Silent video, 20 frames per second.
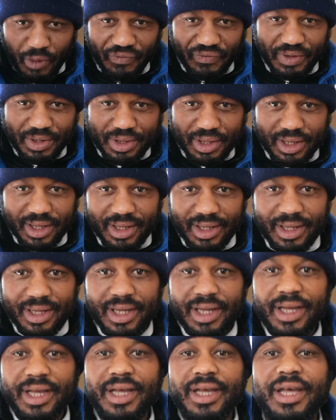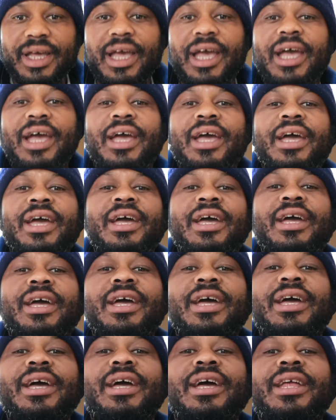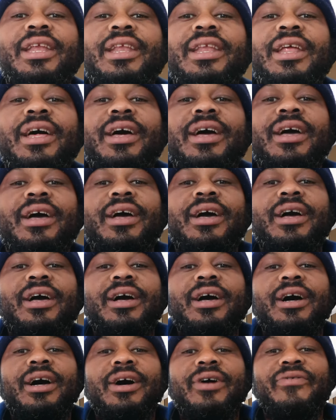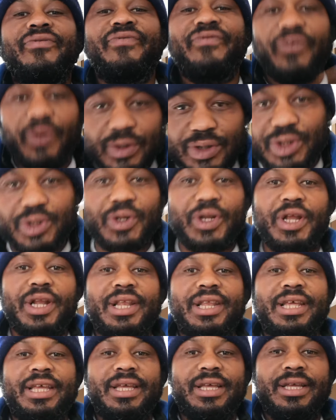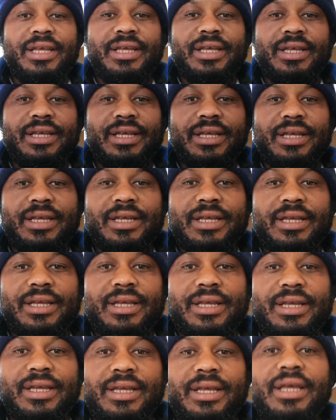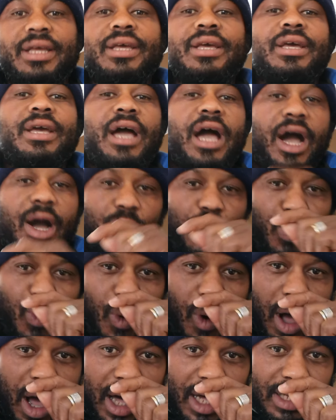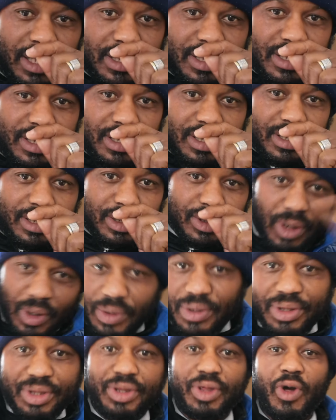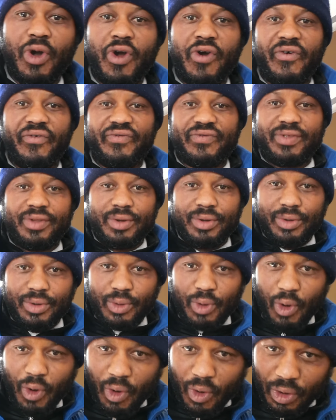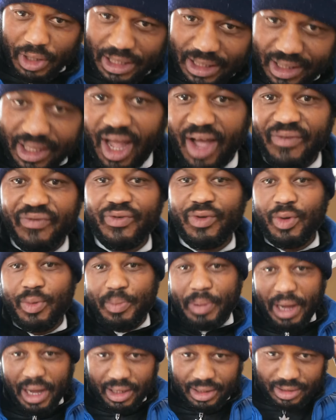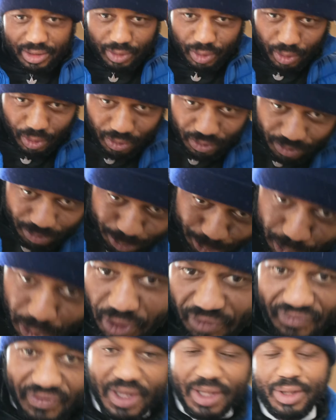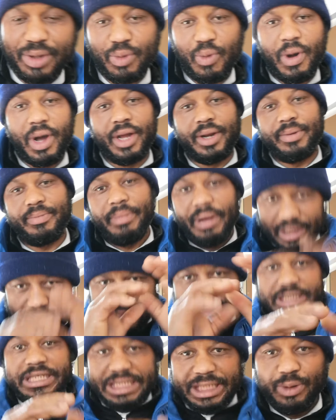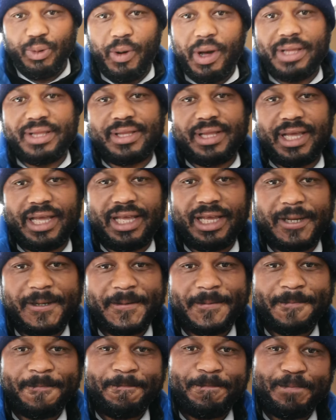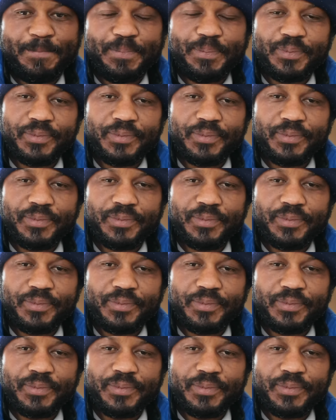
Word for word: officer. And fortunately, I was not served or interviewed by the previous one, but she was there.